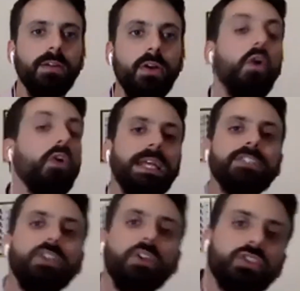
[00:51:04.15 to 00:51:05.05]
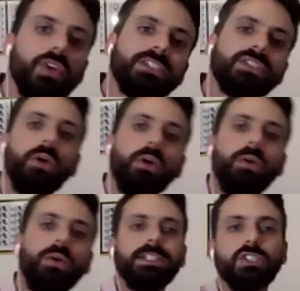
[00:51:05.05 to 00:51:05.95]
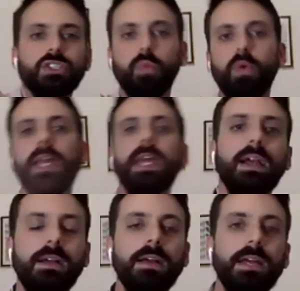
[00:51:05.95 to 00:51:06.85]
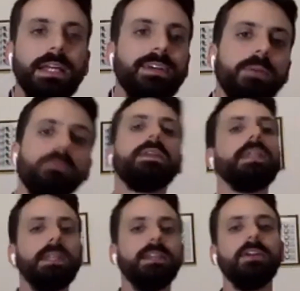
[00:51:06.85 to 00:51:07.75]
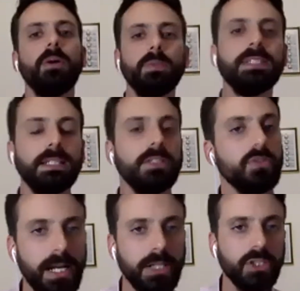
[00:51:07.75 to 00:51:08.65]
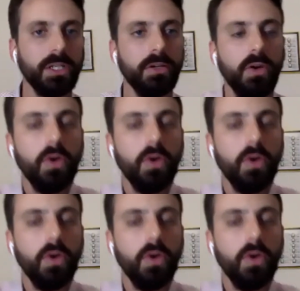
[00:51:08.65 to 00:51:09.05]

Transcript: Or is your trust going to swing in completely the opposite direction